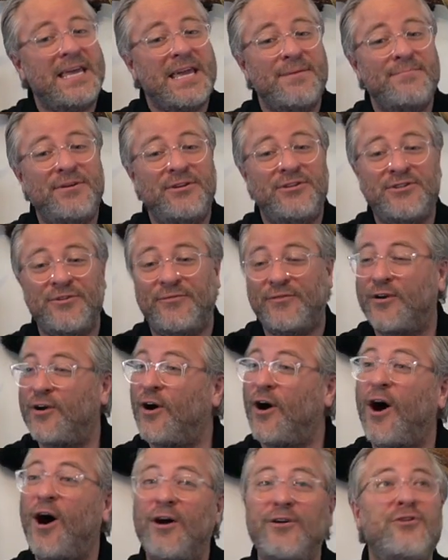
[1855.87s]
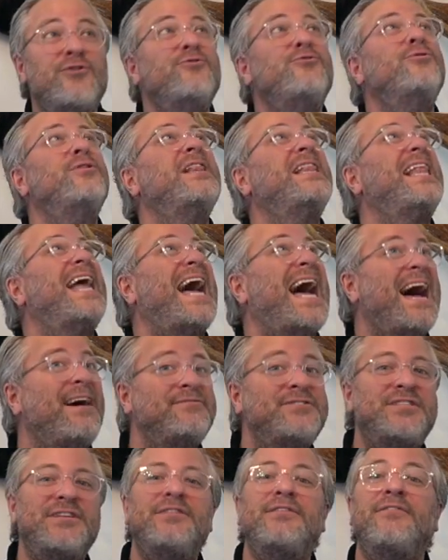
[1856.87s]
image of God who
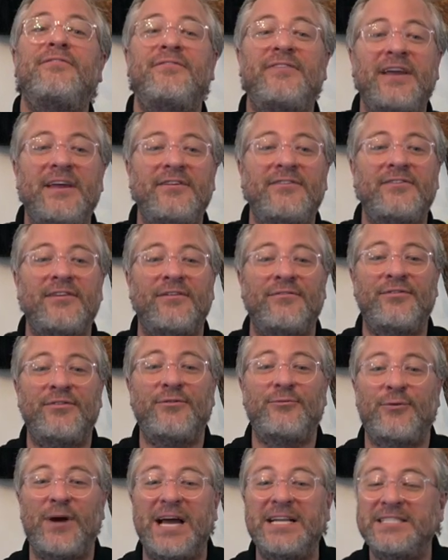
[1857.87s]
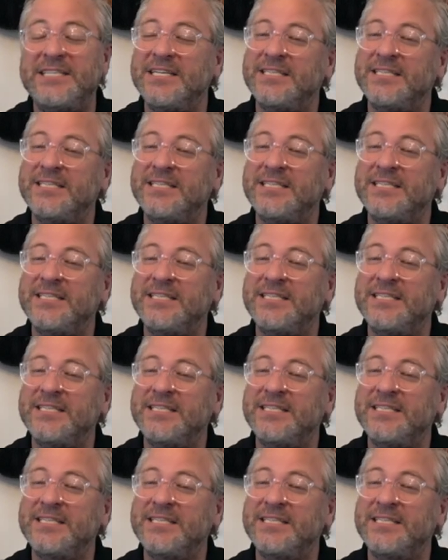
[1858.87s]
laughs in the face of threats.